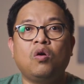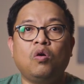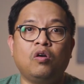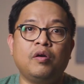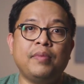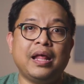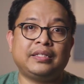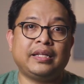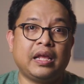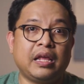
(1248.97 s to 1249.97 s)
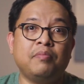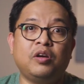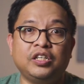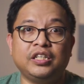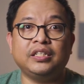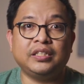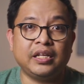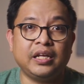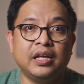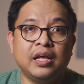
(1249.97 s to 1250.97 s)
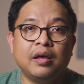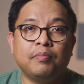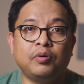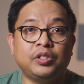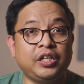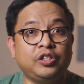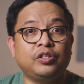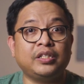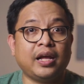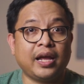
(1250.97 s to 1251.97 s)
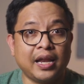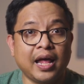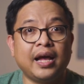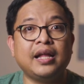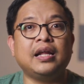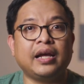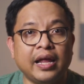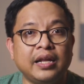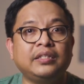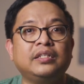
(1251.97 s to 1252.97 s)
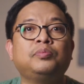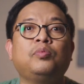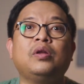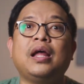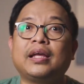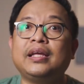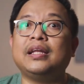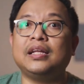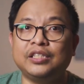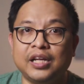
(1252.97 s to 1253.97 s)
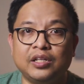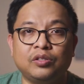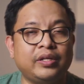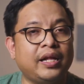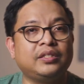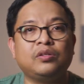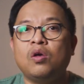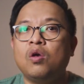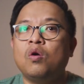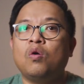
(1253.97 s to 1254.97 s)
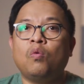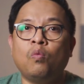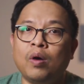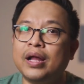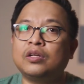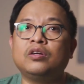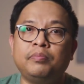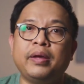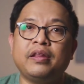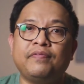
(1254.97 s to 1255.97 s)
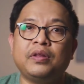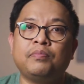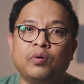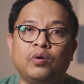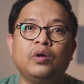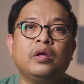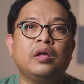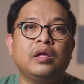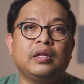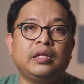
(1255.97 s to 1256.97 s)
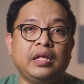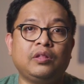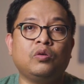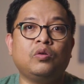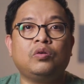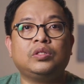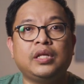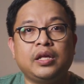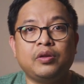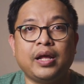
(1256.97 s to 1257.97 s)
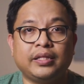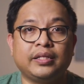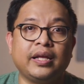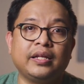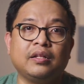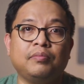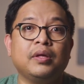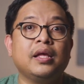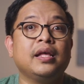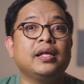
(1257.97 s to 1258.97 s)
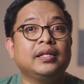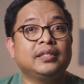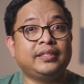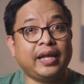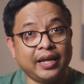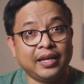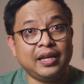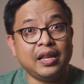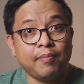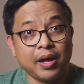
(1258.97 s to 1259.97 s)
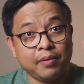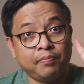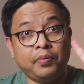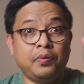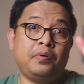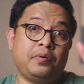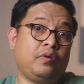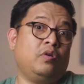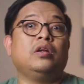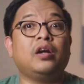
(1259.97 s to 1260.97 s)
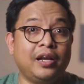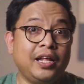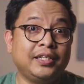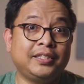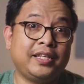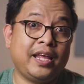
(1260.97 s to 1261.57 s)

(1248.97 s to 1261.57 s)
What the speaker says: or let's say emergency procedures na kailangan, ng NHS po laging nandyan. So that's one good benefit po dito sa United Kingdom. Second naman po on our list